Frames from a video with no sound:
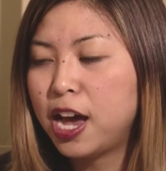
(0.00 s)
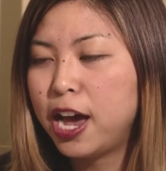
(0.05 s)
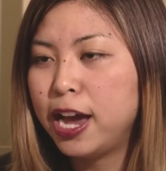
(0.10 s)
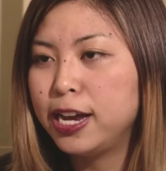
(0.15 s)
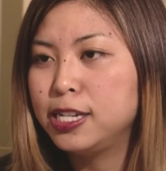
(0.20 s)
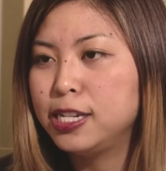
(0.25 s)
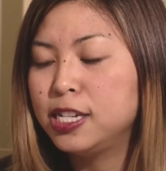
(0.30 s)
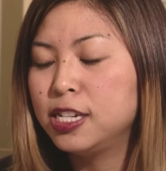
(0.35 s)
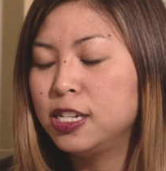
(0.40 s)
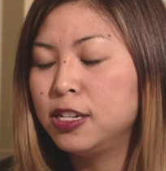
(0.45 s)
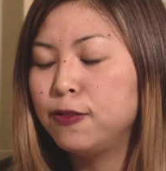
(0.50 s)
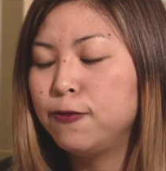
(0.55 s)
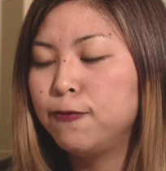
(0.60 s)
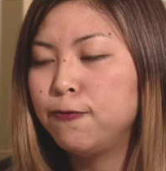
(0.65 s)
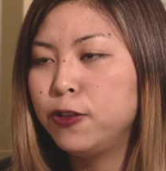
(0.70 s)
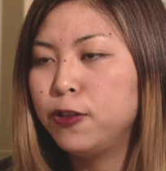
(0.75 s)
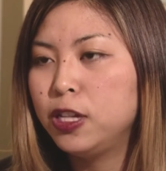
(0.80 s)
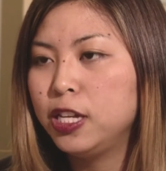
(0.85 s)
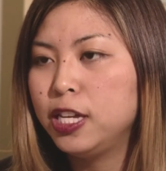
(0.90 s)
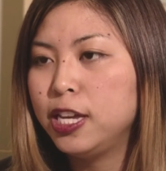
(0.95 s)
I
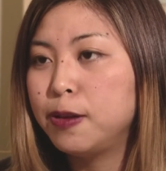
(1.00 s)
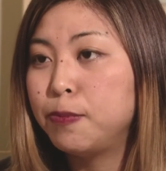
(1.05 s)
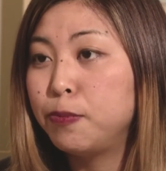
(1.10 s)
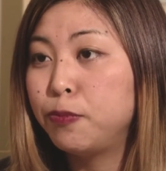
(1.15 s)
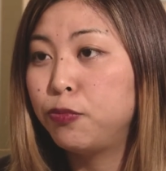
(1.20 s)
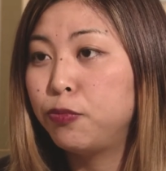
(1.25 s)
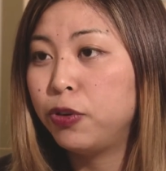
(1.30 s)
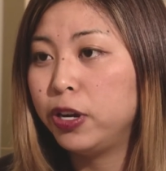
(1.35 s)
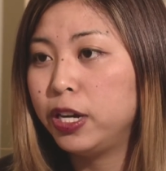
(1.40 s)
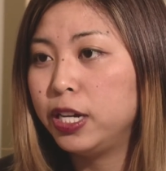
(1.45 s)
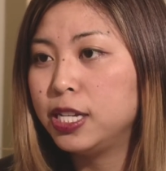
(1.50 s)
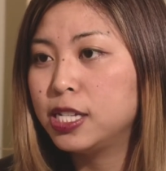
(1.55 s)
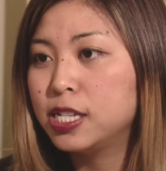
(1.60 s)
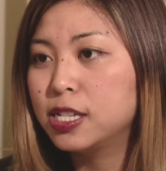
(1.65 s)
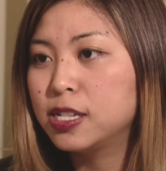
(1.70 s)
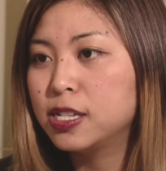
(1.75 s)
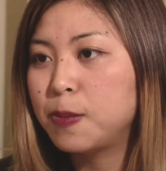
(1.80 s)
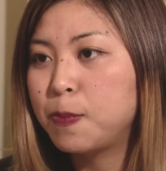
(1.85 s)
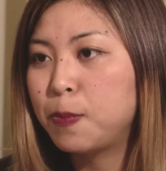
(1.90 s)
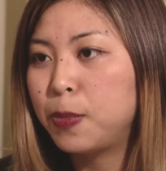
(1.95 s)
didn't really
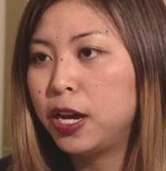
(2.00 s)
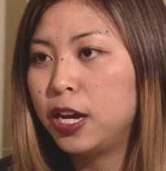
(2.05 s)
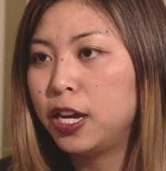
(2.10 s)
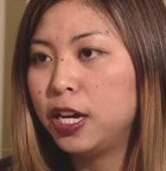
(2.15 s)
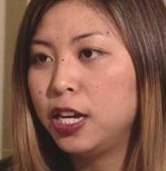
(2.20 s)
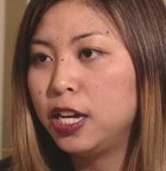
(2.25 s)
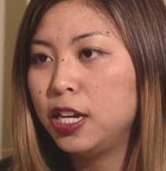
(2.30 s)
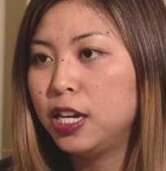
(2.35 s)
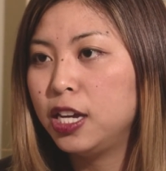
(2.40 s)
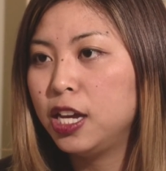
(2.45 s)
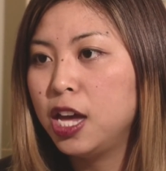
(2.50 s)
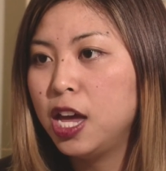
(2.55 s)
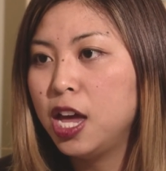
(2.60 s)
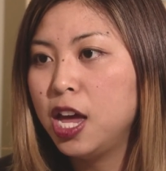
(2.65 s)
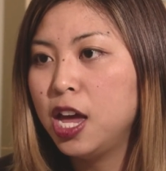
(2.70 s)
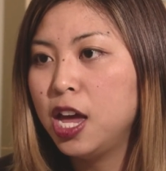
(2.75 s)
embrace my